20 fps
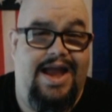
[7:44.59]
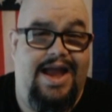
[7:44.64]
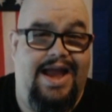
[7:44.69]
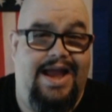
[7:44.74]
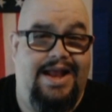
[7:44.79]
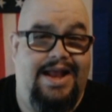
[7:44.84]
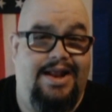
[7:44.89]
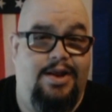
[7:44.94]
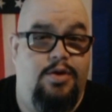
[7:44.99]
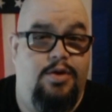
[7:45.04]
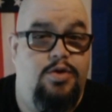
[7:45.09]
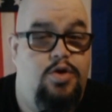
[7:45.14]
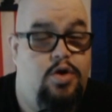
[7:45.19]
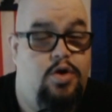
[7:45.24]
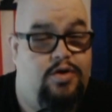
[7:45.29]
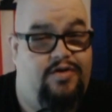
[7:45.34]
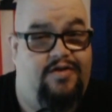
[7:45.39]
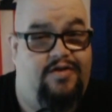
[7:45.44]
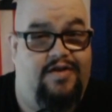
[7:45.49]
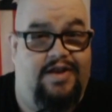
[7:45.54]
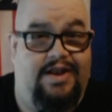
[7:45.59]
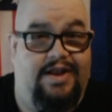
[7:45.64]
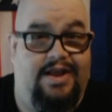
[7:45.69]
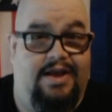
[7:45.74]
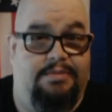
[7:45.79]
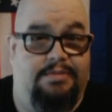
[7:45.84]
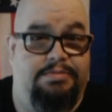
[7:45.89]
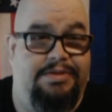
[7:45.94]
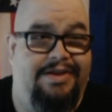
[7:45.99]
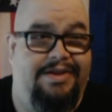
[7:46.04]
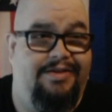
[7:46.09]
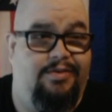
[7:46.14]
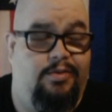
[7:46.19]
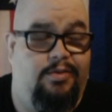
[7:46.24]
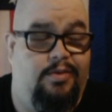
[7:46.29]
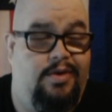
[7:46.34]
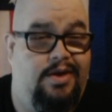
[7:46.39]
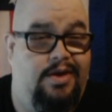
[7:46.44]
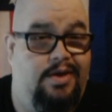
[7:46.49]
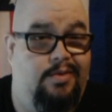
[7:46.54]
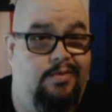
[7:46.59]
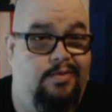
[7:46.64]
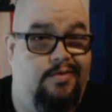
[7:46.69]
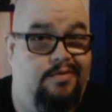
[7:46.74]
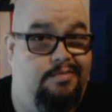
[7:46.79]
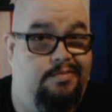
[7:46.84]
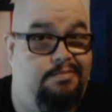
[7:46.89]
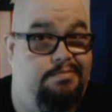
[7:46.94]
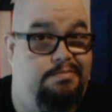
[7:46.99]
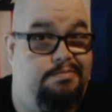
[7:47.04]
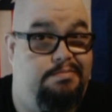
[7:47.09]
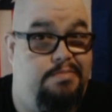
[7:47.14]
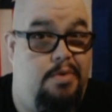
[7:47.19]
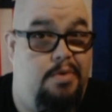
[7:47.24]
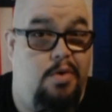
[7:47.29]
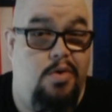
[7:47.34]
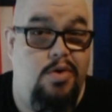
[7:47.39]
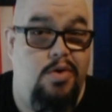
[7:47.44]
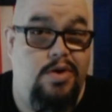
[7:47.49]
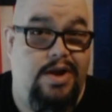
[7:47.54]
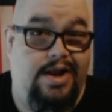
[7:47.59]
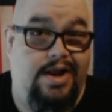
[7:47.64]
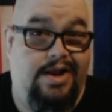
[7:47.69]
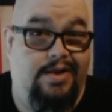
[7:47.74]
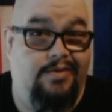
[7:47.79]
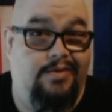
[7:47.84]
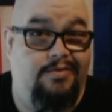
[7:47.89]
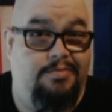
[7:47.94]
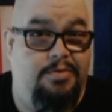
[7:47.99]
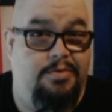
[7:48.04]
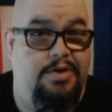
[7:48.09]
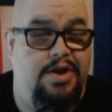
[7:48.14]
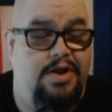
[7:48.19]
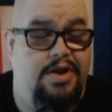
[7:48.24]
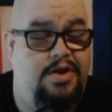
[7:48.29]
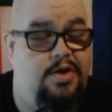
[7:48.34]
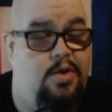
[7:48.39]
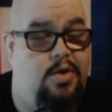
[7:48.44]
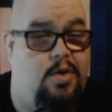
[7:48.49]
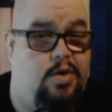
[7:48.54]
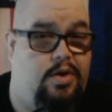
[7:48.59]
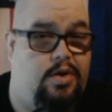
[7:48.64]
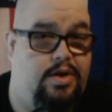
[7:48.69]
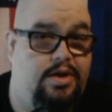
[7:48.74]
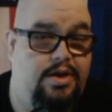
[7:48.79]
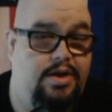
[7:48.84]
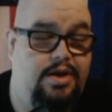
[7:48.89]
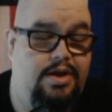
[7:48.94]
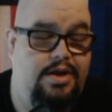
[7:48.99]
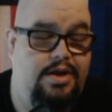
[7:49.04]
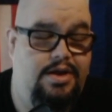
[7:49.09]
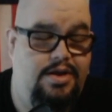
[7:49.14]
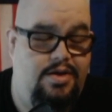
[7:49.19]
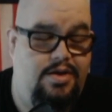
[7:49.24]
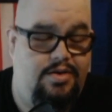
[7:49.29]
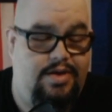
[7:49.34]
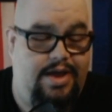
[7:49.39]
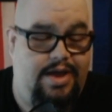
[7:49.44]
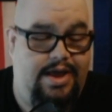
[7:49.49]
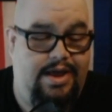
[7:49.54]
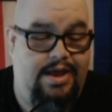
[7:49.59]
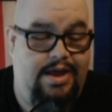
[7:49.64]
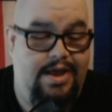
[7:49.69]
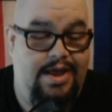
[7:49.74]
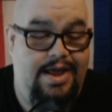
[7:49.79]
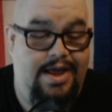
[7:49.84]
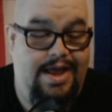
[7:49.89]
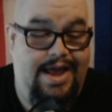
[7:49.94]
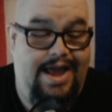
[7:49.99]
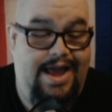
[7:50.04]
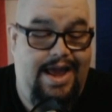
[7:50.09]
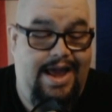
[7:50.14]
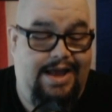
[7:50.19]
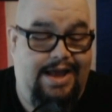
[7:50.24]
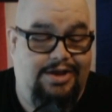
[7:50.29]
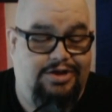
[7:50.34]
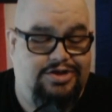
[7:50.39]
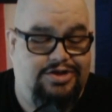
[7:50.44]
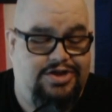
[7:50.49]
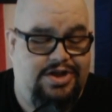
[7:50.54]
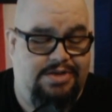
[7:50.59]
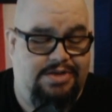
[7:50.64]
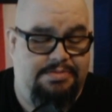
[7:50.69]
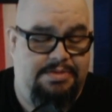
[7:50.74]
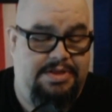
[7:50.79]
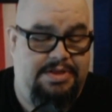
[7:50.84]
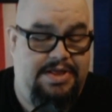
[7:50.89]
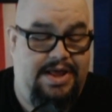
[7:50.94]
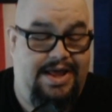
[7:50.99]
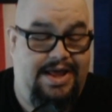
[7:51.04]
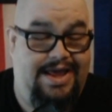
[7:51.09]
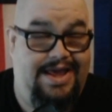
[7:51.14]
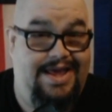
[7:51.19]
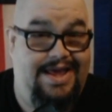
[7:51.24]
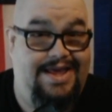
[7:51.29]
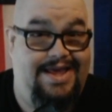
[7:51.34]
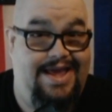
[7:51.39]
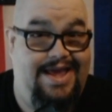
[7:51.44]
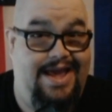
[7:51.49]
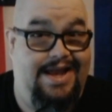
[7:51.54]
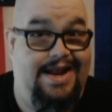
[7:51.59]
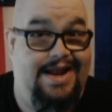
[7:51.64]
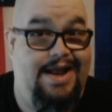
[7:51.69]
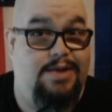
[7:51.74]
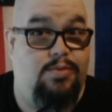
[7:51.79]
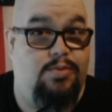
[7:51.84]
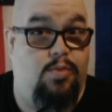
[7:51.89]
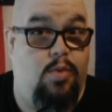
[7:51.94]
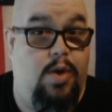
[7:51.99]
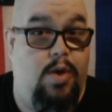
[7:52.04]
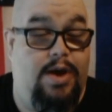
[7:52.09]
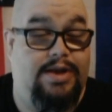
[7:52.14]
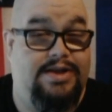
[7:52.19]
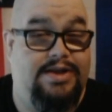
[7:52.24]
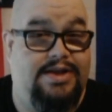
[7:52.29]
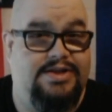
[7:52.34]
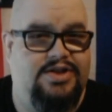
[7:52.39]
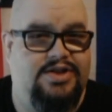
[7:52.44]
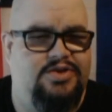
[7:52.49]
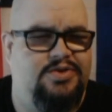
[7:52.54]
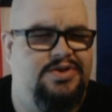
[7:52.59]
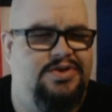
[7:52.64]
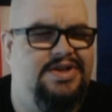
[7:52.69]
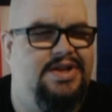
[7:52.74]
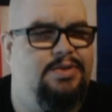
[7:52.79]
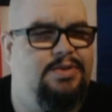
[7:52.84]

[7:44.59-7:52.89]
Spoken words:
In New York City, a place where he was born, and he was born in New York, okay? And you're telling me that he cannot walk down the streets?